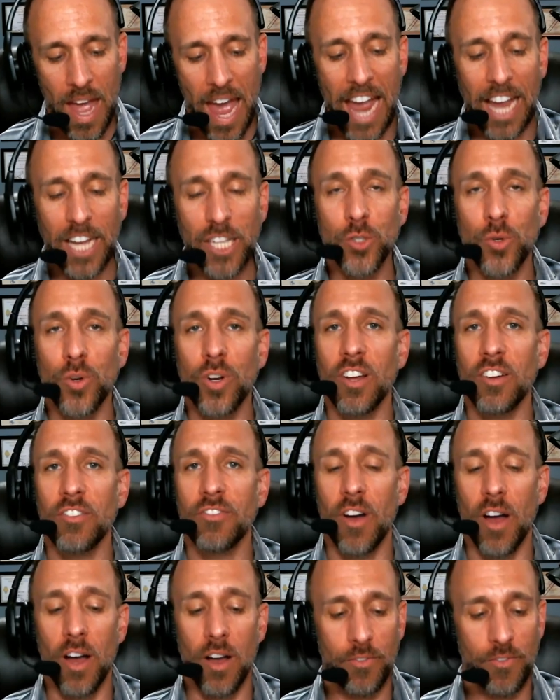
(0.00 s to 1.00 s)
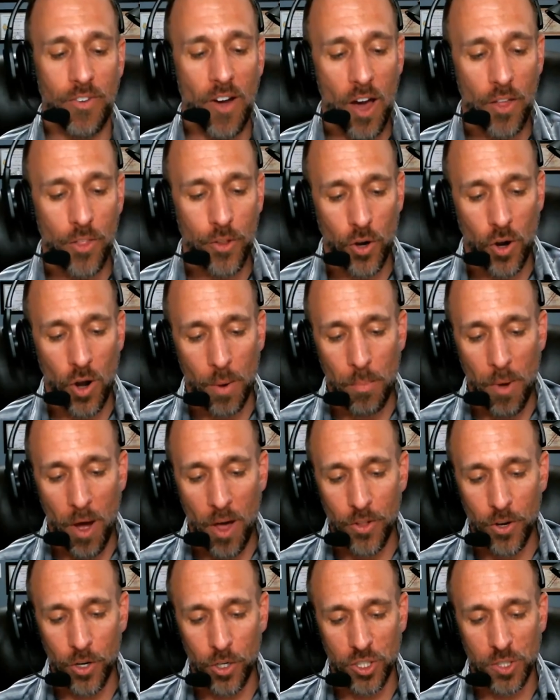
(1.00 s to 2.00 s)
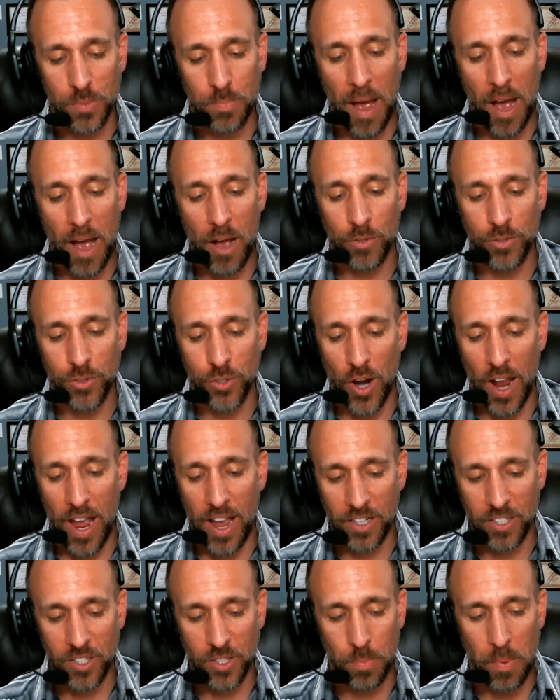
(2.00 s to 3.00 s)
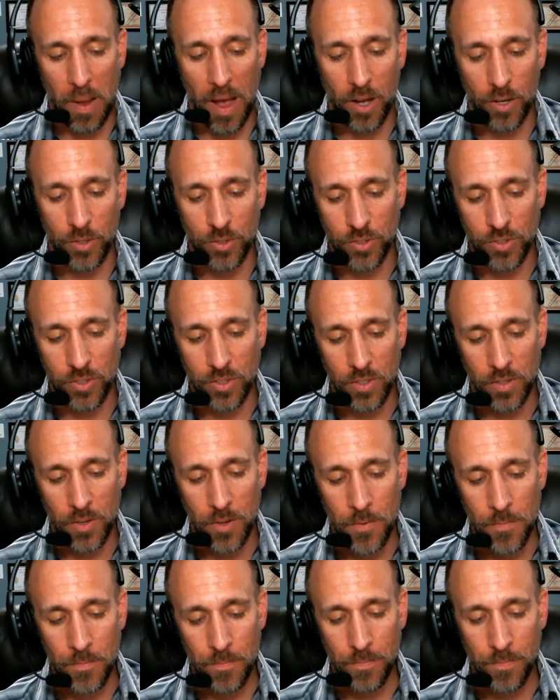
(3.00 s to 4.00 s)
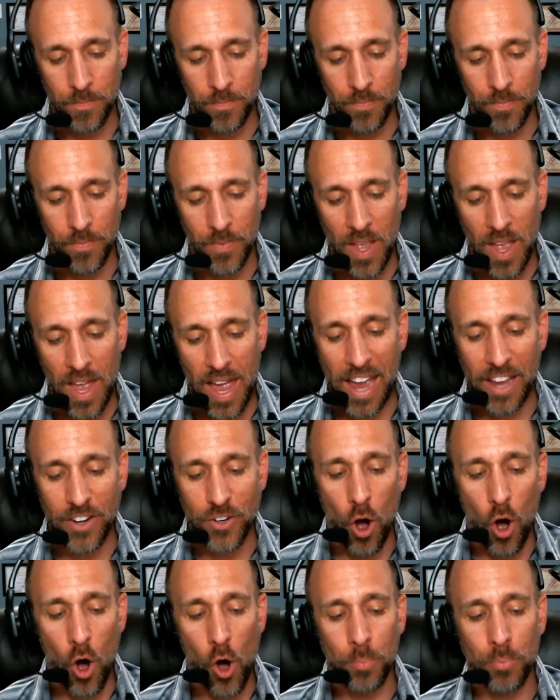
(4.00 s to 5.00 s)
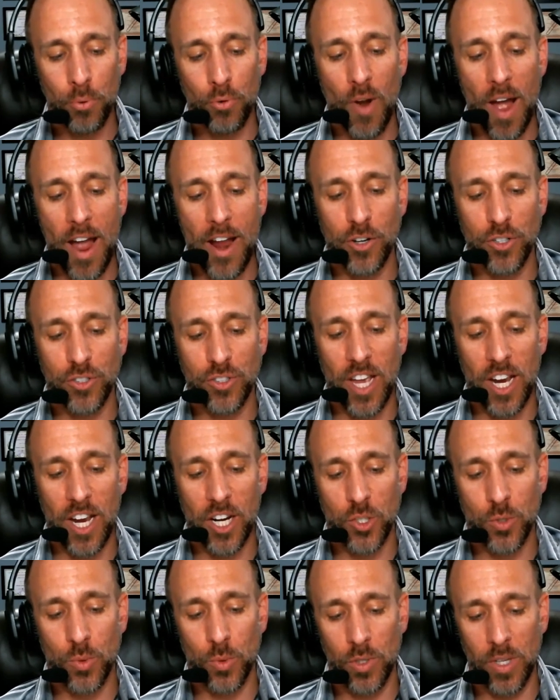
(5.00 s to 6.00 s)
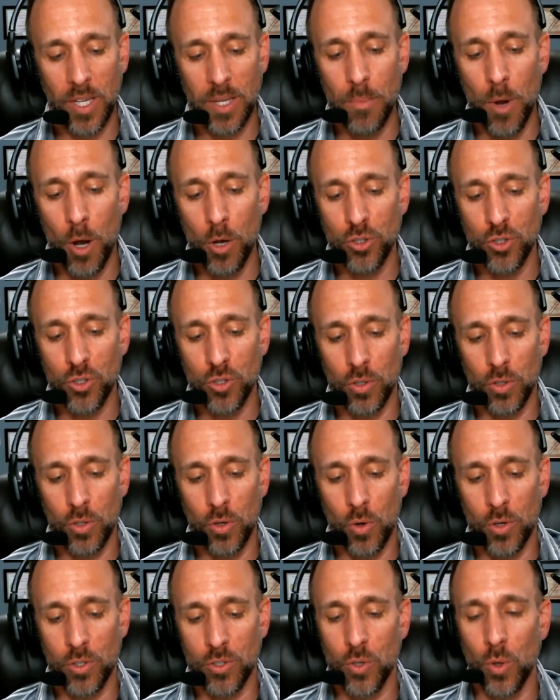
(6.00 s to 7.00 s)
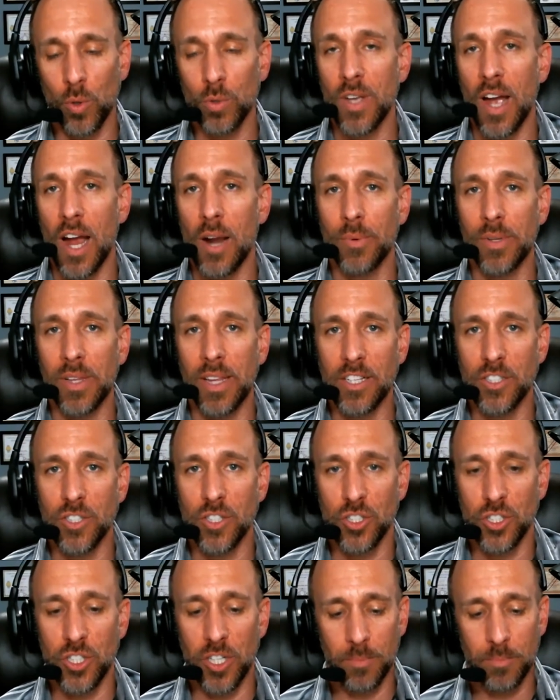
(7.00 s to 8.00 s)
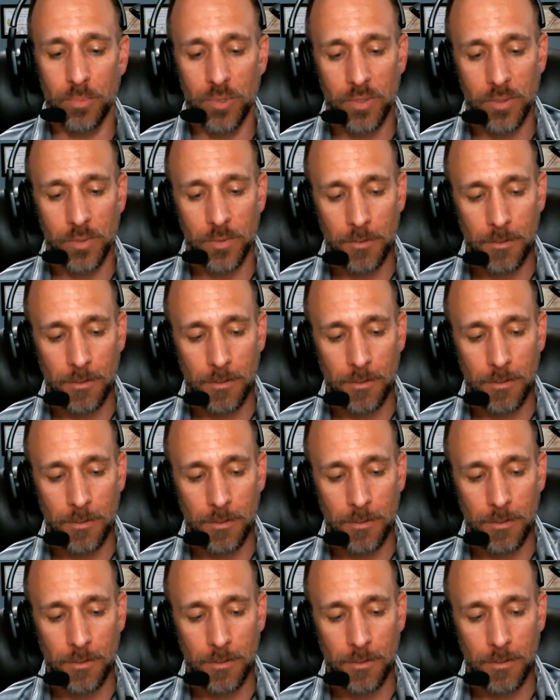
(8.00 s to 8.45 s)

Hatred of father or mother, spouse or ex-spouse, and all prior sexual, emotional, or soul tie relationships.